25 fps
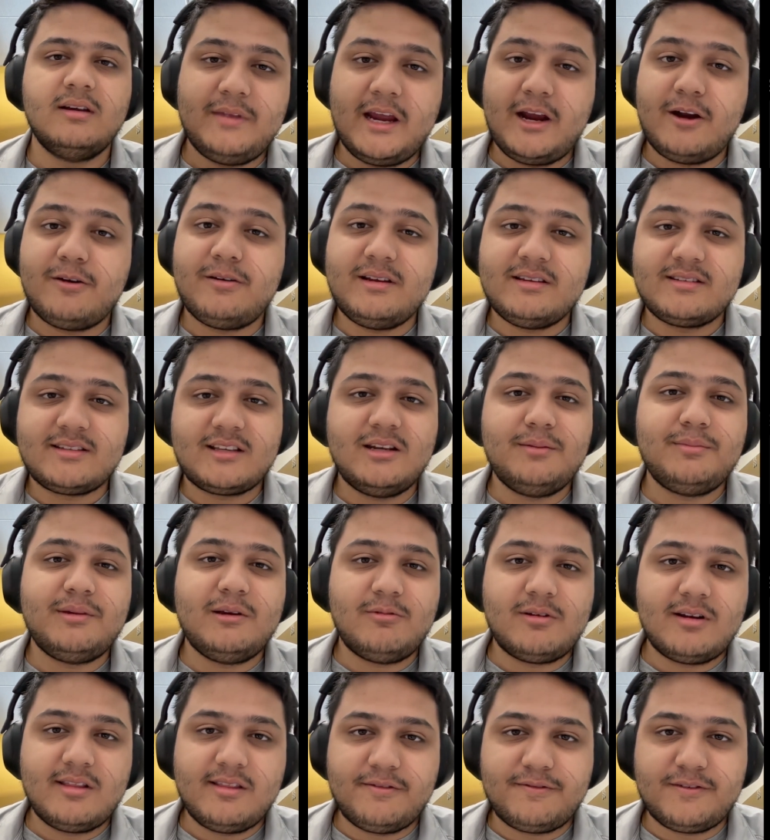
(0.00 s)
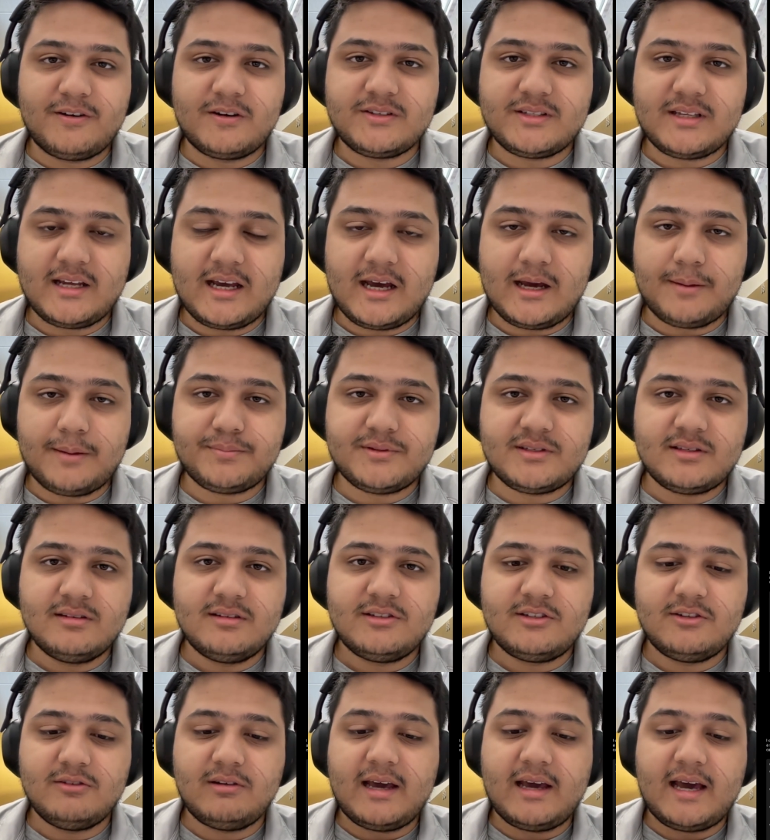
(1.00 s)
Aery is going to be one of the first apps
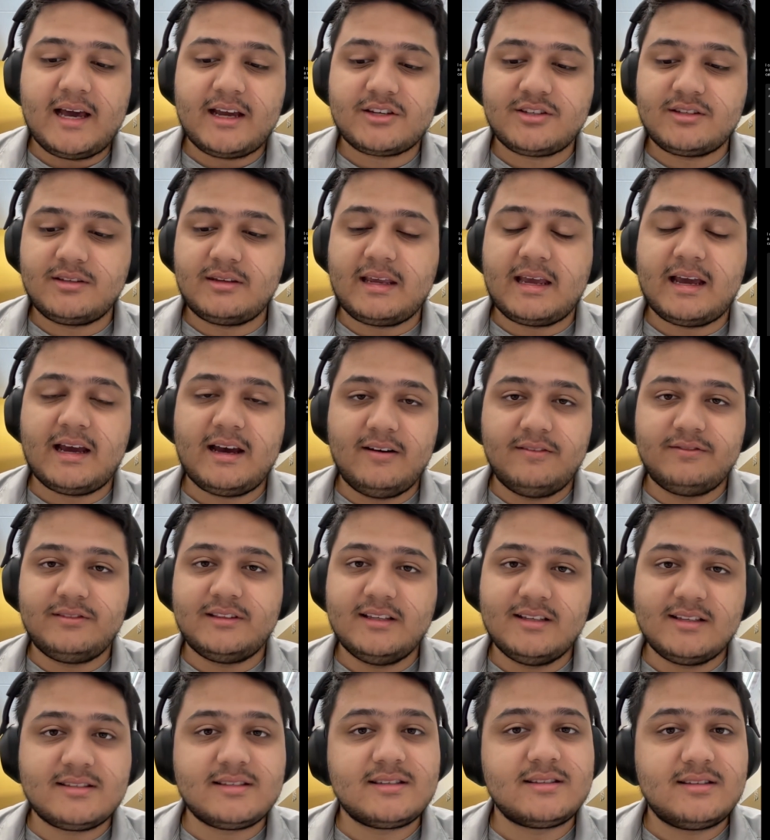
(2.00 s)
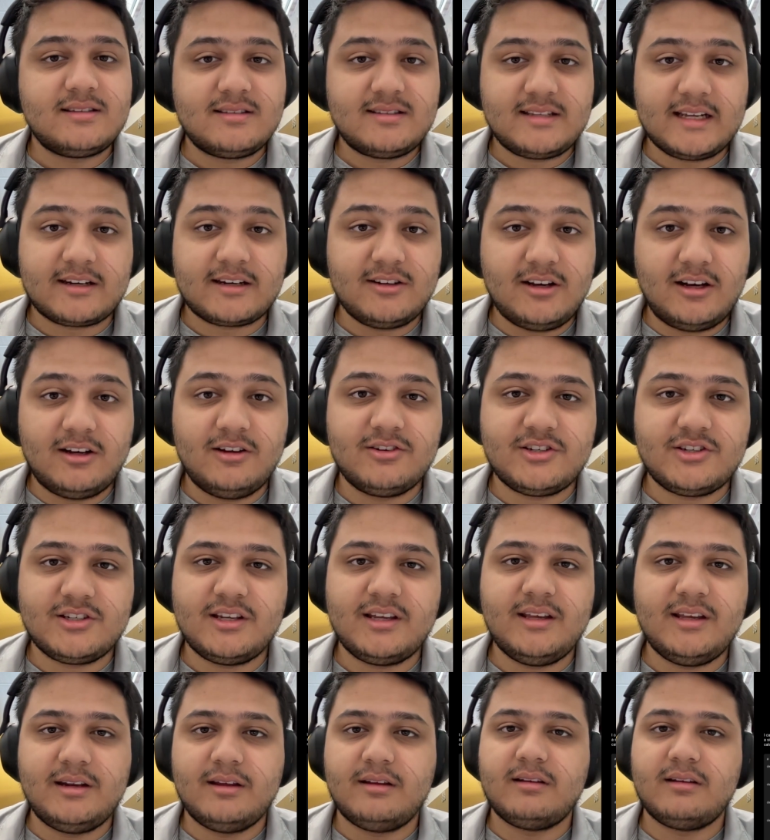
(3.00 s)
to actually have this technology
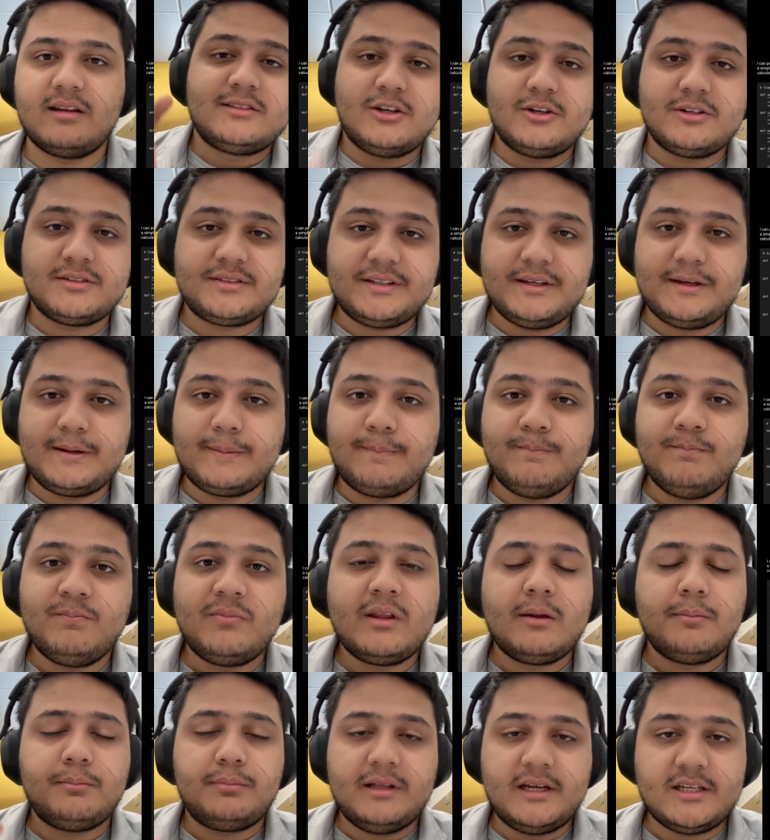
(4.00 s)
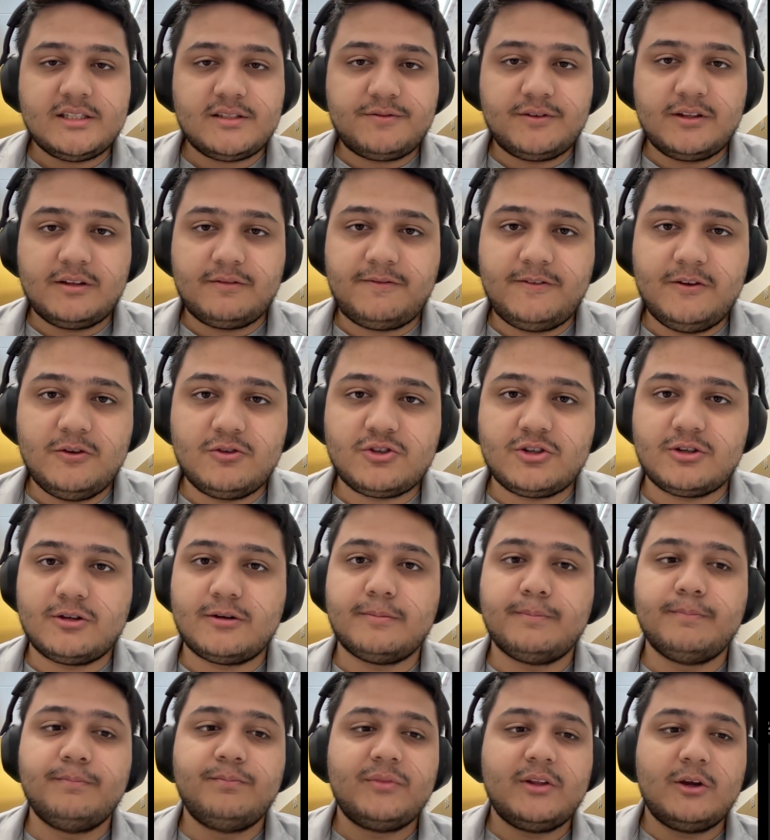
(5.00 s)
in it. Third thing, plans for the
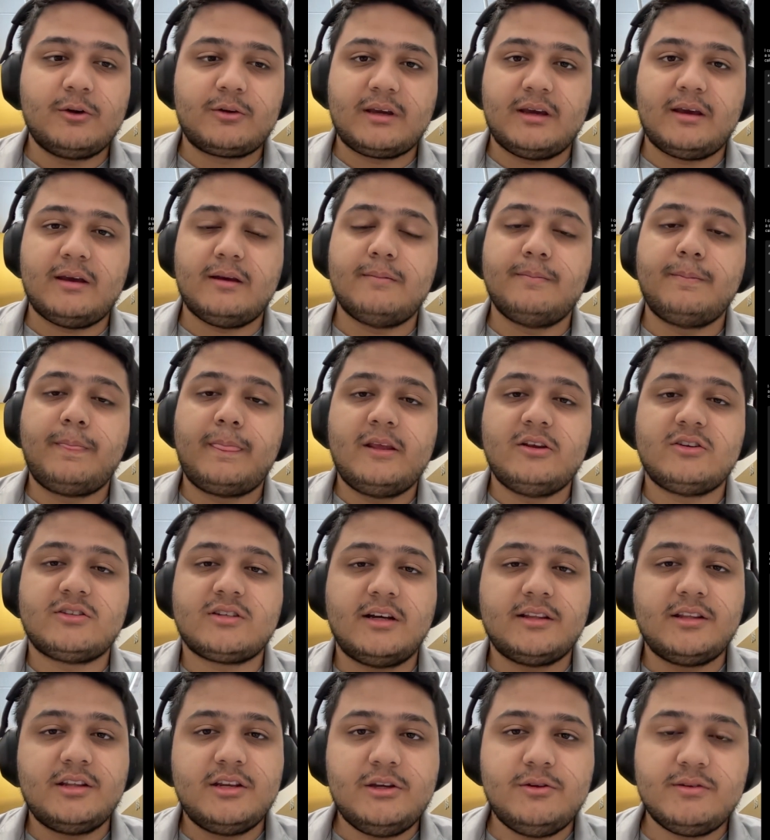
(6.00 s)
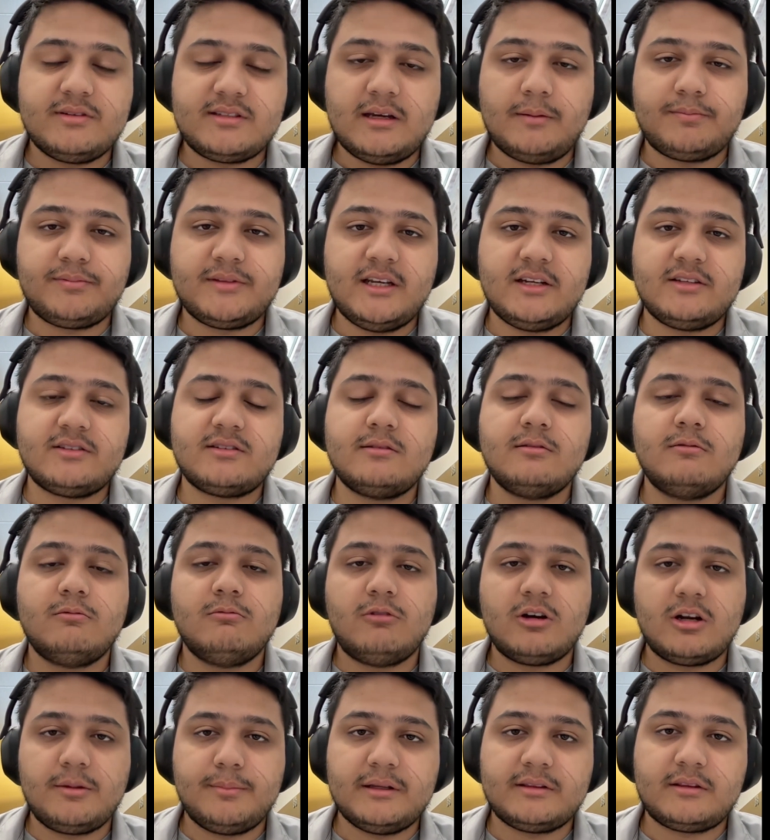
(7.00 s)
future. Okay, you saw the newest updates.
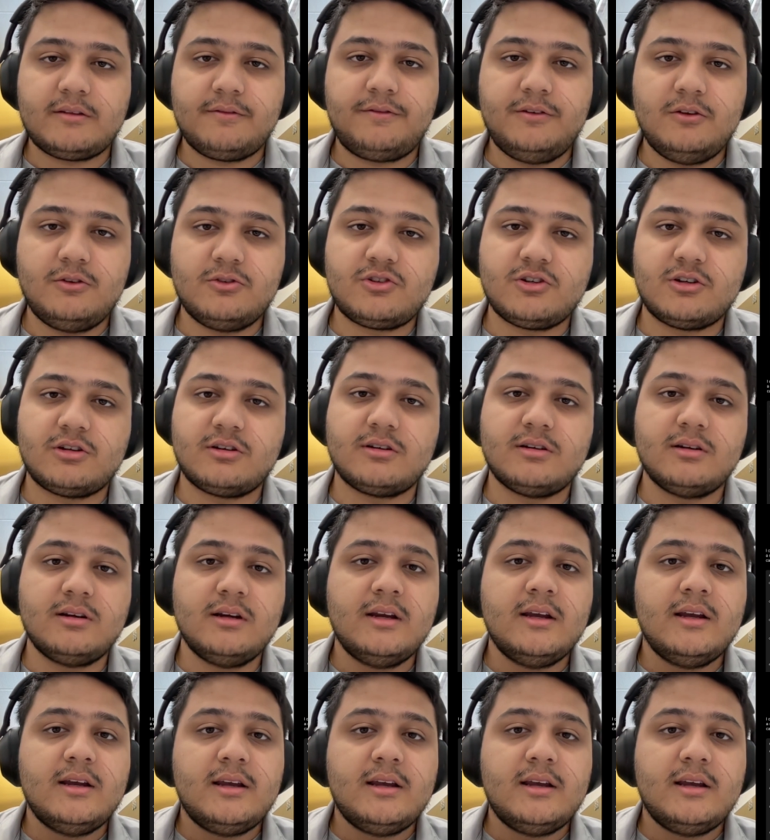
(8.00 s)
What about the future?